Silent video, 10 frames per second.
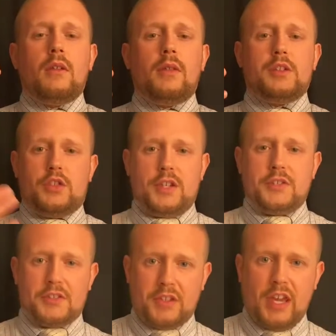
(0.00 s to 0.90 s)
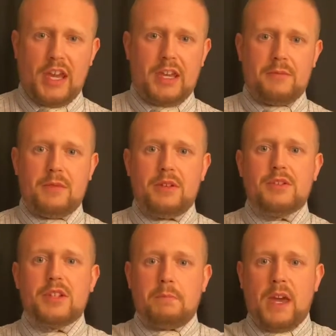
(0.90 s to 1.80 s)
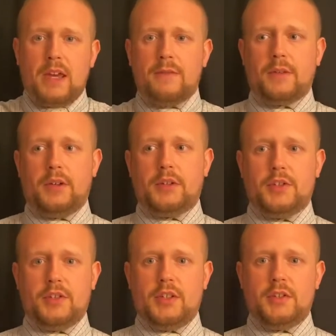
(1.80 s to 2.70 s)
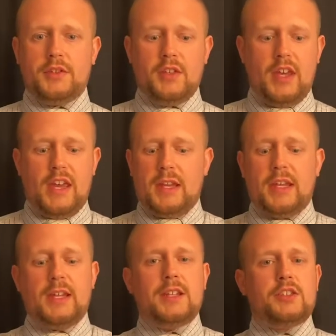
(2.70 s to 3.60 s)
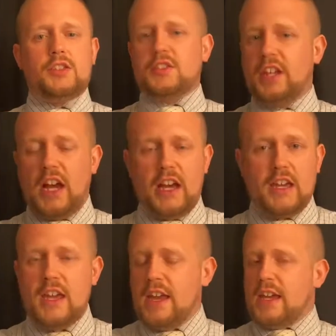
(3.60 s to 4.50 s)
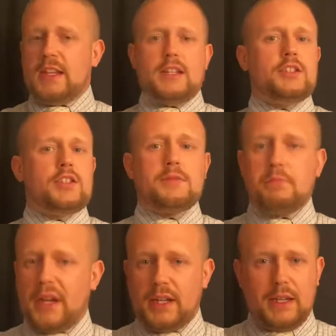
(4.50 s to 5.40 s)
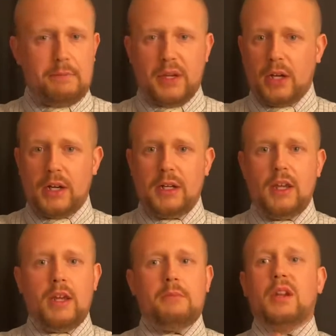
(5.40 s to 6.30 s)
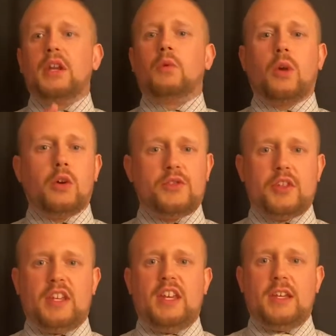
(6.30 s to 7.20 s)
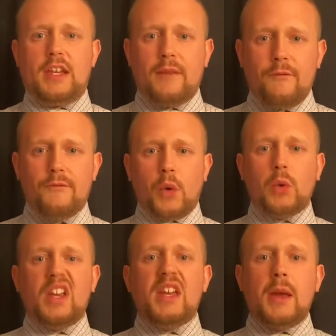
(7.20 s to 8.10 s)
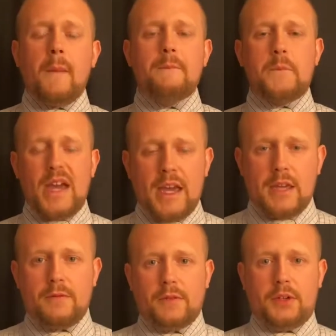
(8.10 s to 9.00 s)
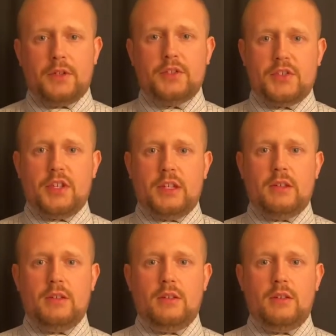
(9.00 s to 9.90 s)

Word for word: that Jesus came to pay for your sins. And he didn't just die, he didn't just get buried, but he rose again. He fully paid for your sin